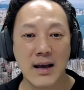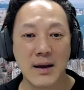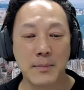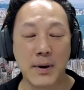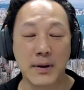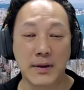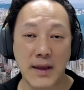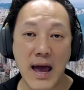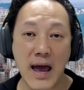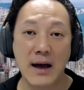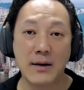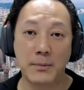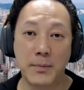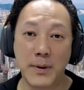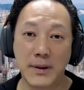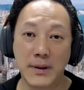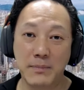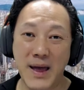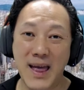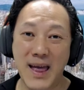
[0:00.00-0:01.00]
But now,
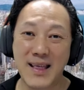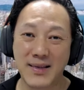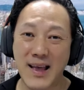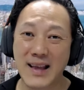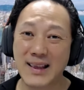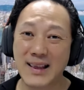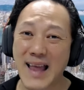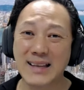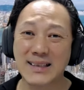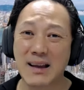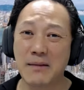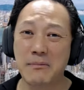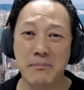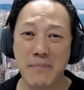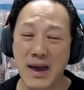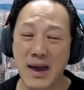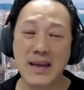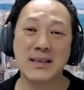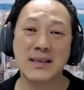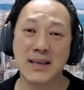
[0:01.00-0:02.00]
but that, that that's
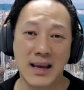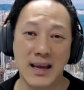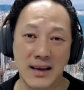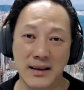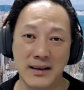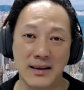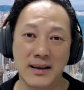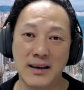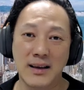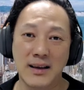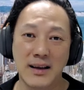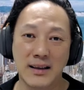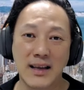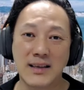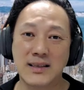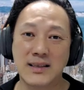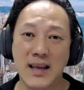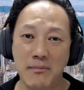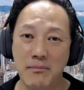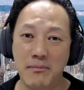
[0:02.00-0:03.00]
amazing.
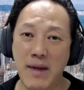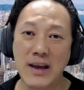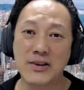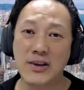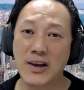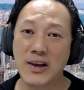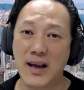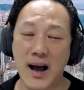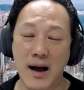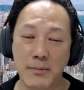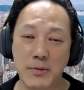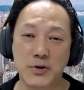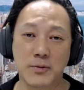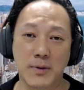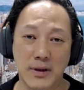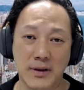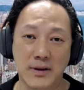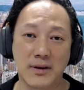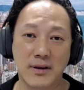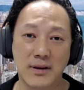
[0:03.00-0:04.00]
That's an amazing
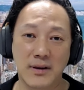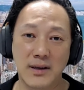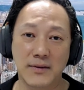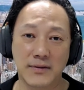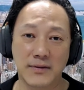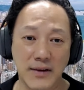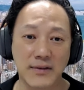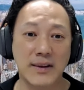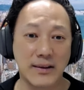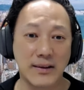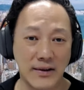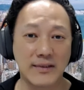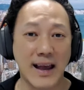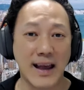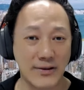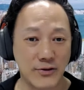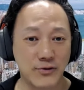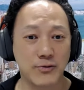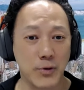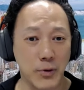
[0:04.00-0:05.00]
accomplishment if, if, if
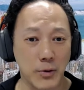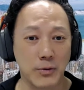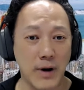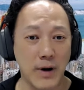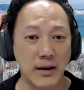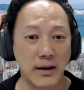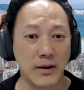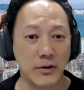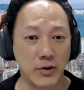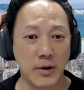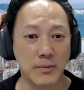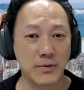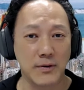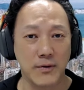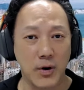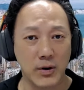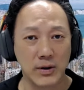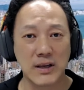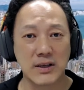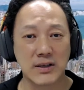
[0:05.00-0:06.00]
that's true, right? In terms of
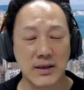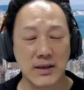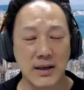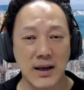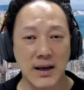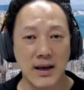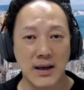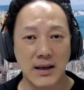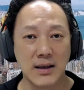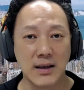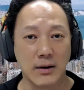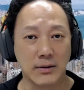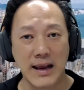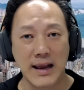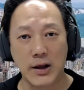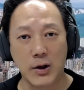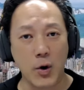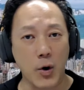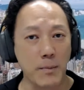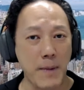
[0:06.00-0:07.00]
all these, you know,
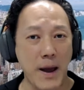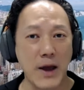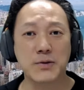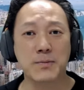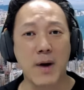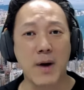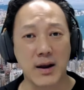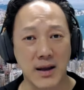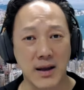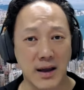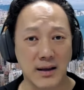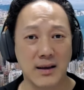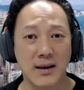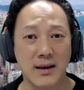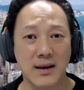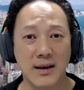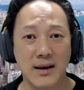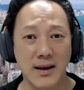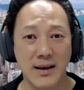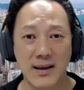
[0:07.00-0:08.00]
technical benchmarking.
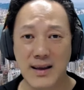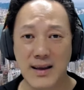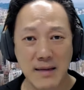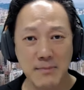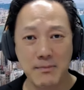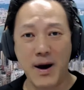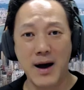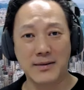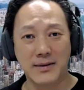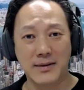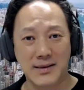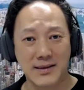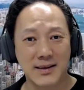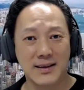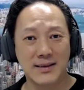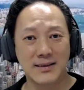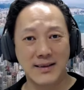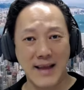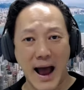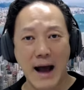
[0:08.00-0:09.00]
Eight months
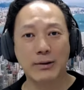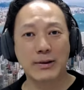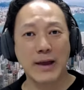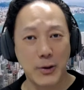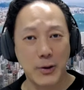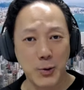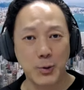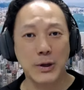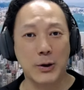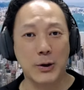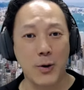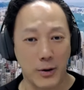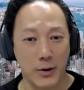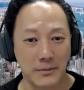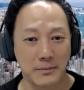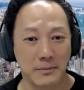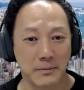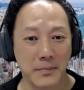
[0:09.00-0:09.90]
now, they're unicorn.